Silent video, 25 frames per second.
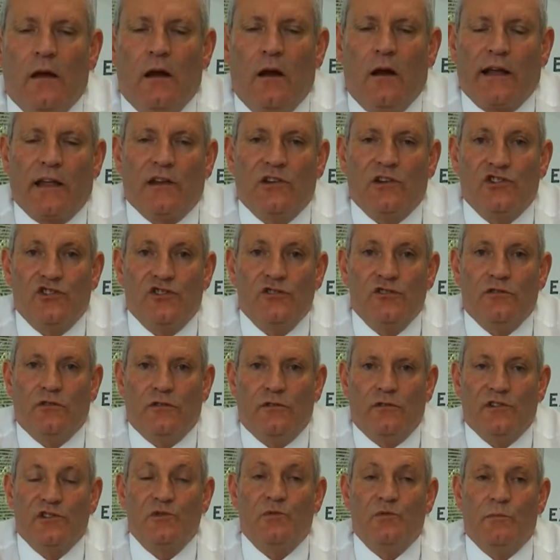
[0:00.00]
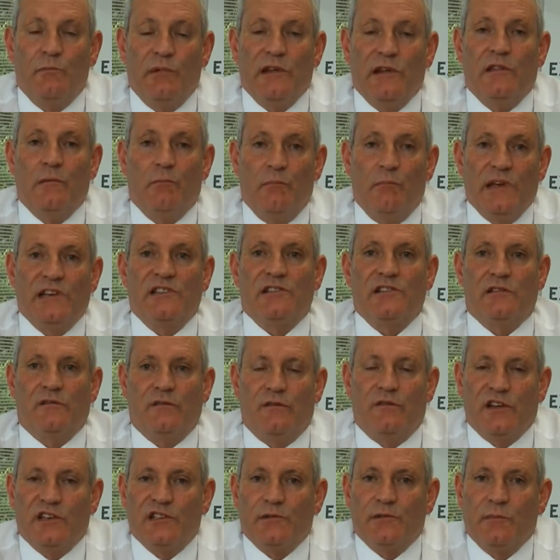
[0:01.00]
I can assure you this would be the best
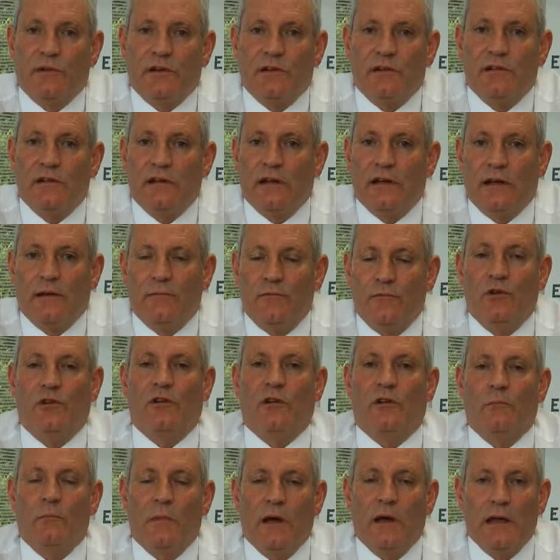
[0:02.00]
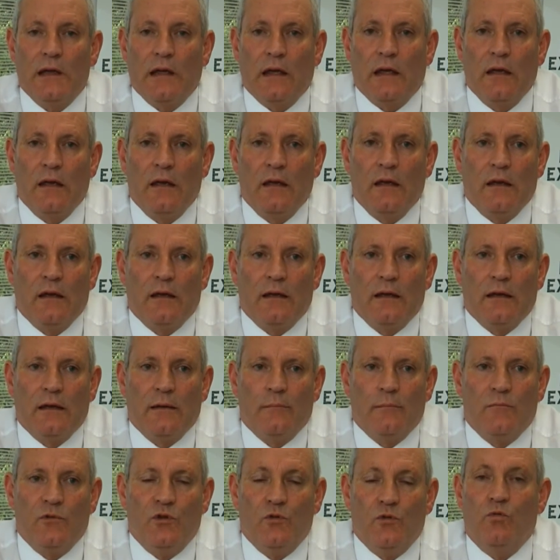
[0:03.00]
investment you can make.
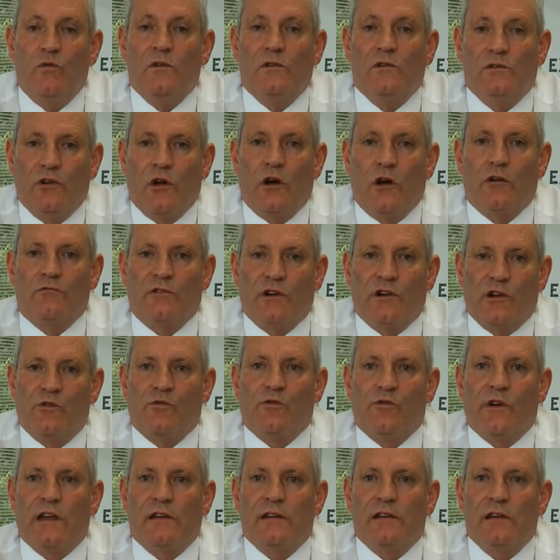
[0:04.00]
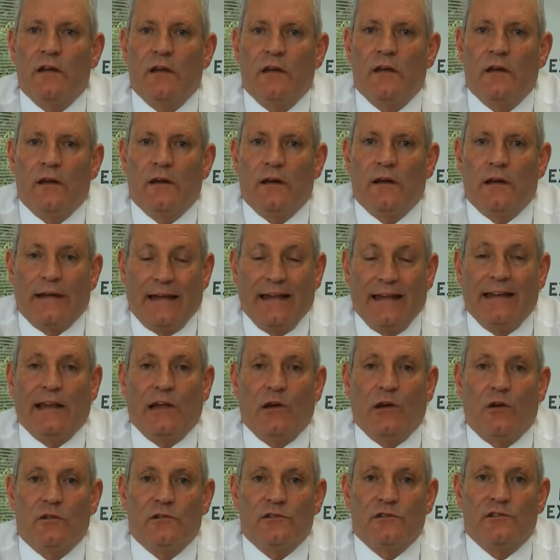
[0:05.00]
You will not regret
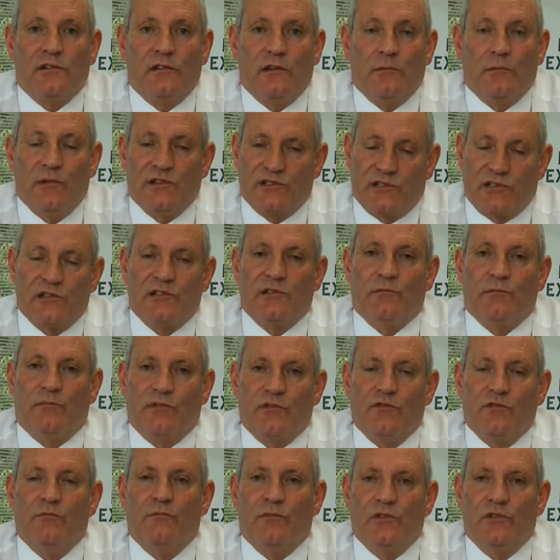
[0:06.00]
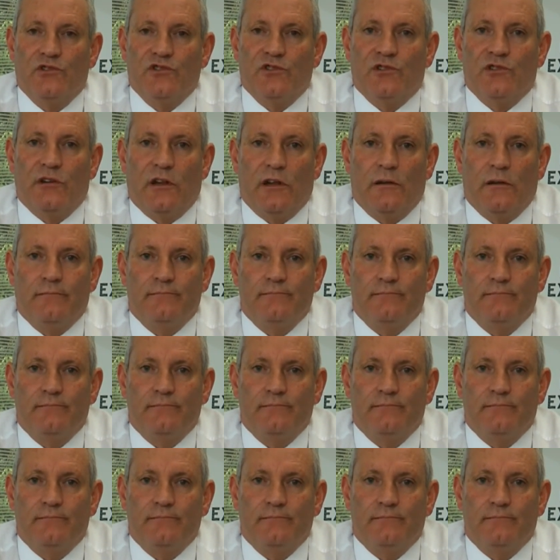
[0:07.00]
getting on to the business improvement journey.